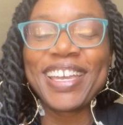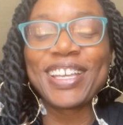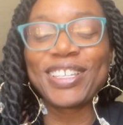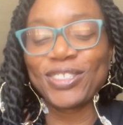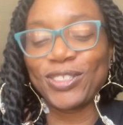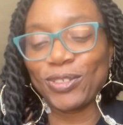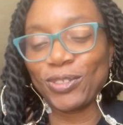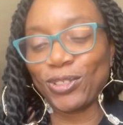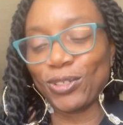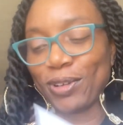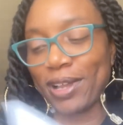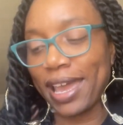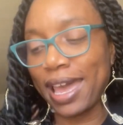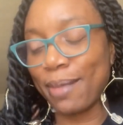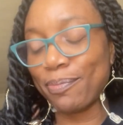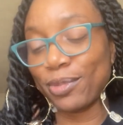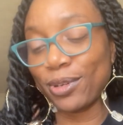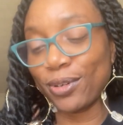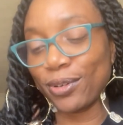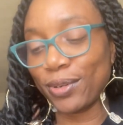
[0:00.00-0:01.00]
social
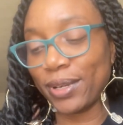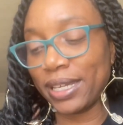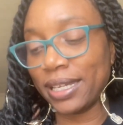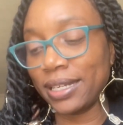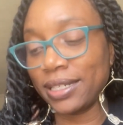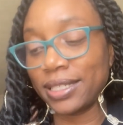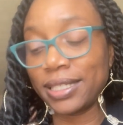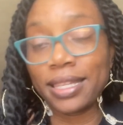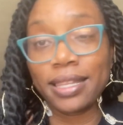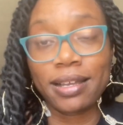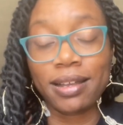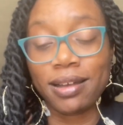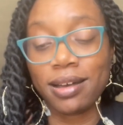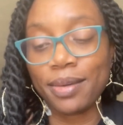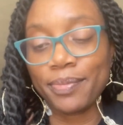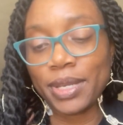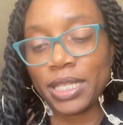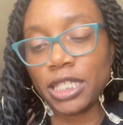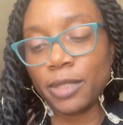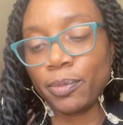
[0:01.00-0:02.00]
capital into the
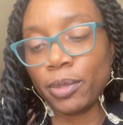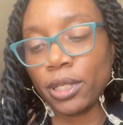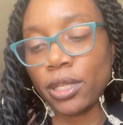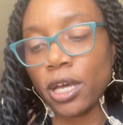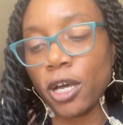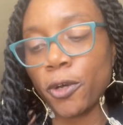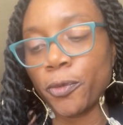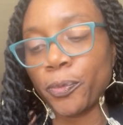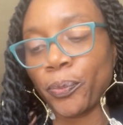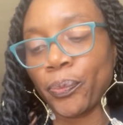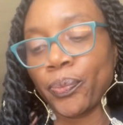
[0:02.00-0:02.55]
comments below.